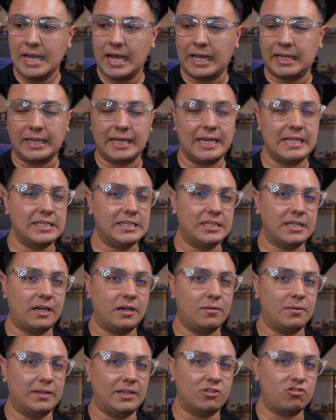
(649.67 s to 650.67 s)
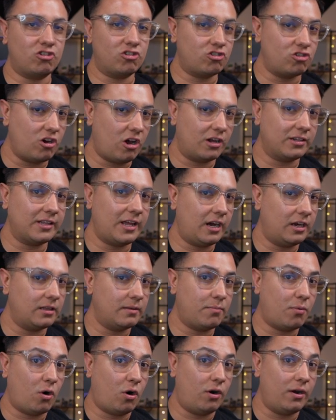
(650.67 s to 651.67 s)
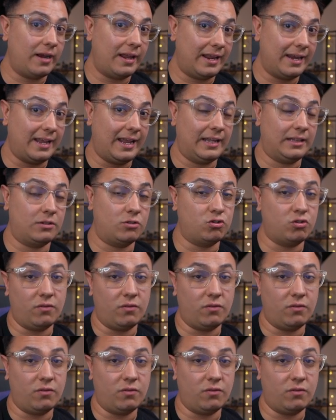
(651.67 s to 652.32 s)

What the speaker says: And ladies and gentlemen, let's just knock that out of the park and get through.